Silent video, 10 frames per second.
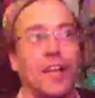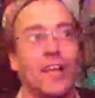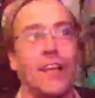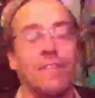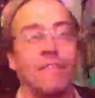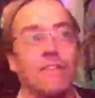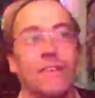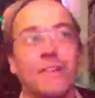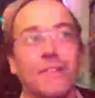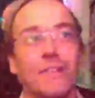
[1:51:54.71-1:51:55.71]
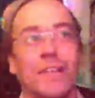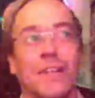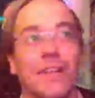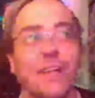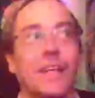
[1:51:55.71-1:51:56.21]
I can't
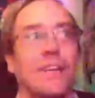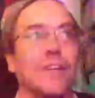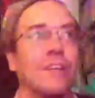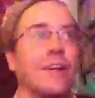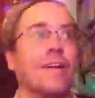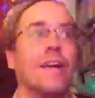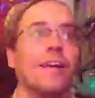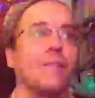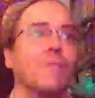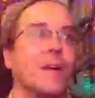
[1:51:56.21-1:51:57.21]
hear it on your end,